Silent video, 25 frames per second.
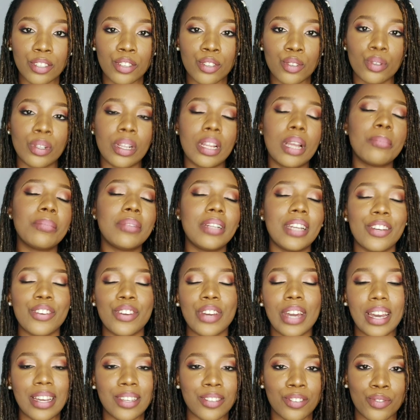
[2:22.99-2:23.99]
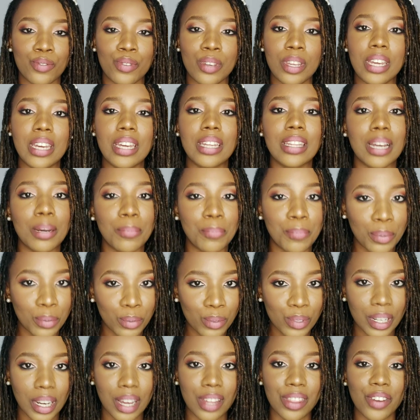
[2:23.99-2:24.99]
so let me let you guys know, in
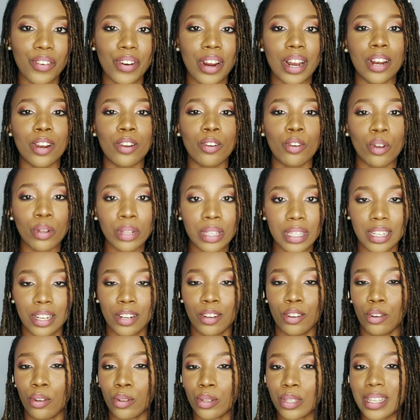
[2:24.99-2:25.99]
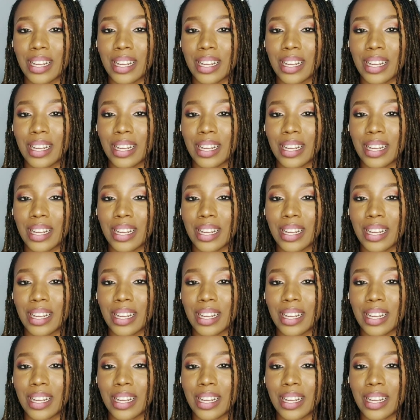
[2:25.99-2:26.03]
Abuja, there are lots and